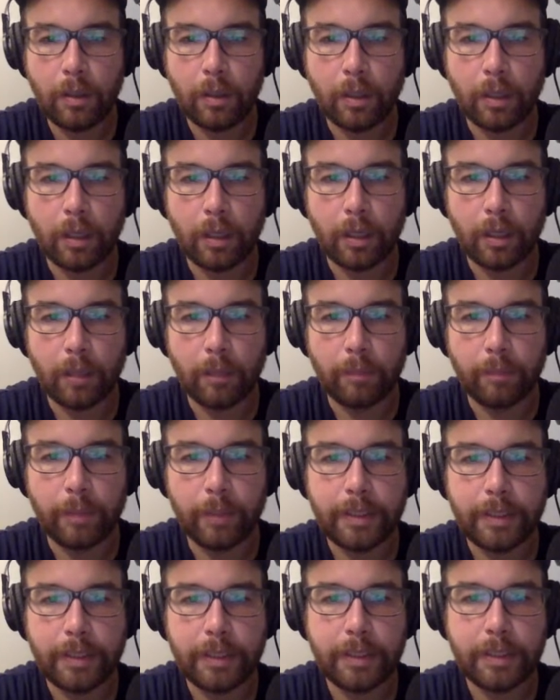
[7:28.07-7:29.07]
Uh,
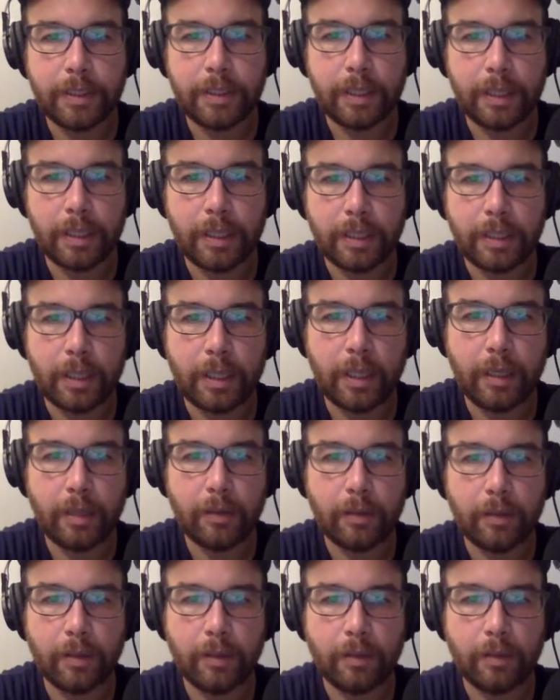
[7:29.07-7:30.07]
but this is it,
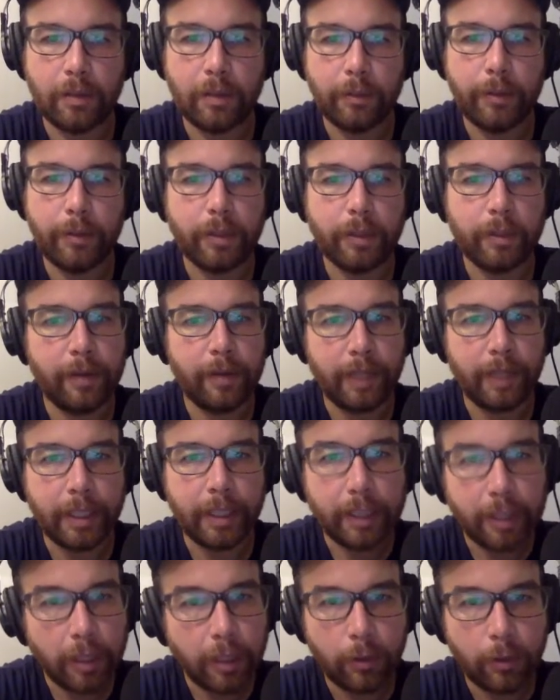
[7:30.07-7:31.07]
and currently we don't have any
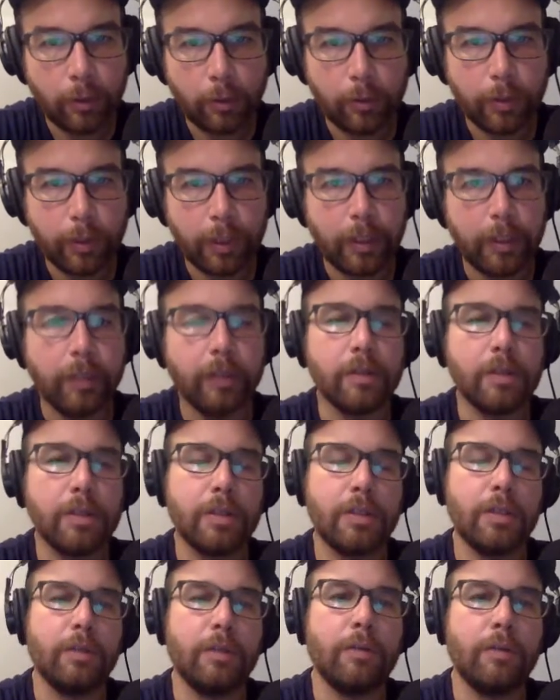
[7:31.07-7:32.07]
code here.
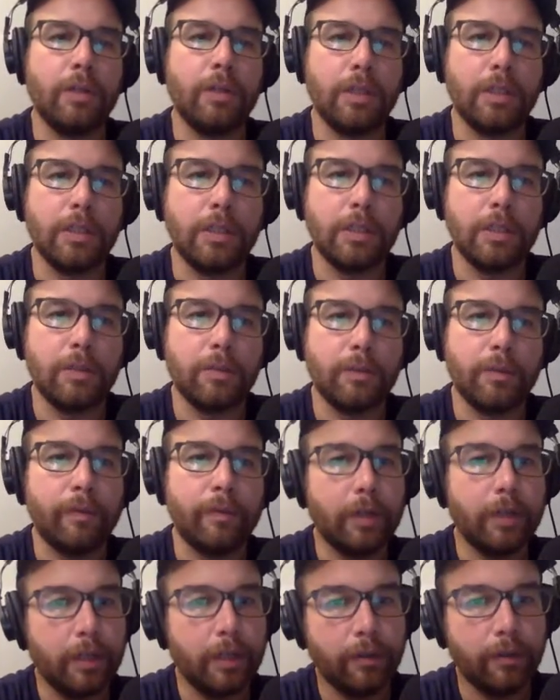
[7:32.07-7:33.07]
So this is, we've
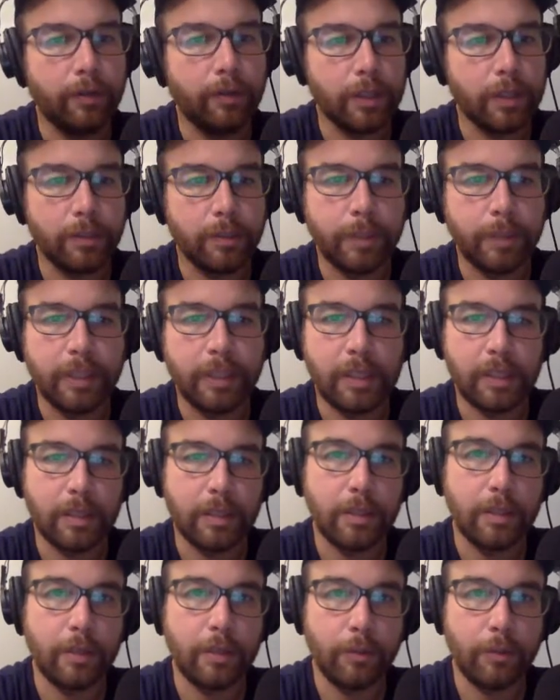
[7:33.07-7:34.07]
created a function, but it
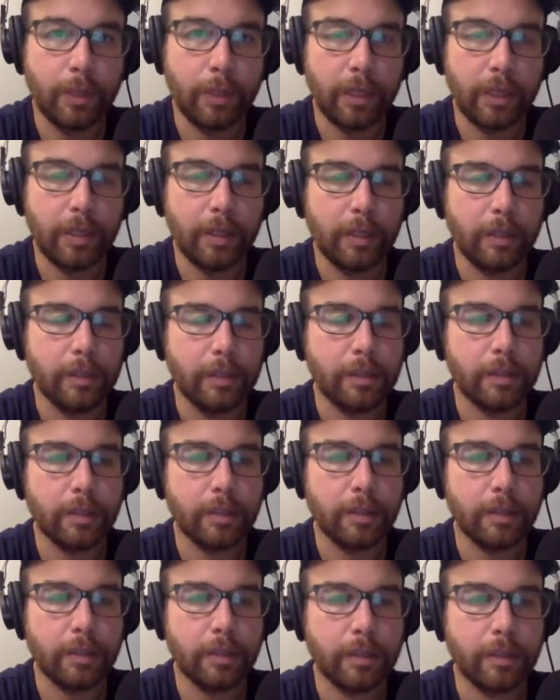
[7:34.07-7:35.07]
doesn't do anything. It's just
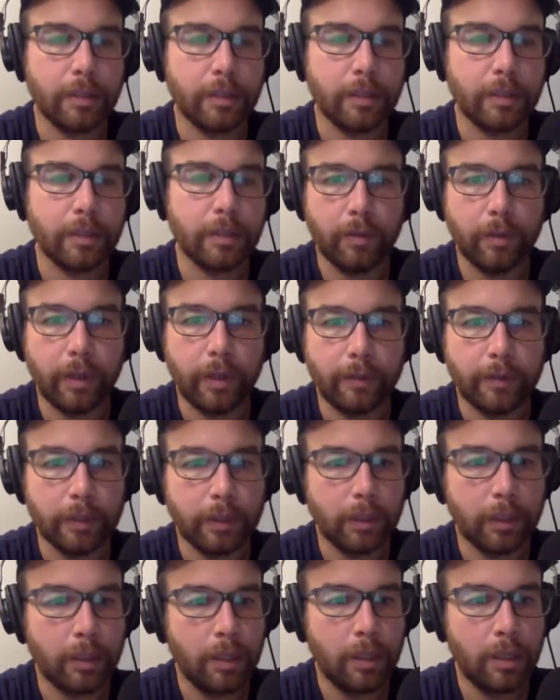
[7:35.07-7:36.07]
gonna sit here
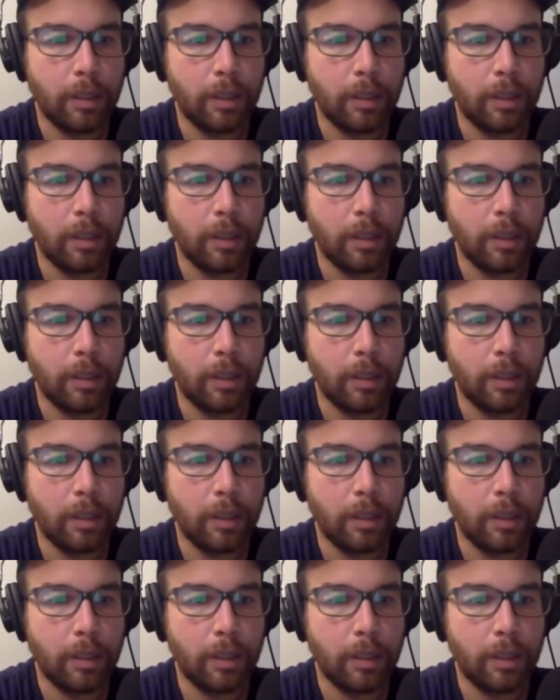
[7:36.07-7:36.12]
forever.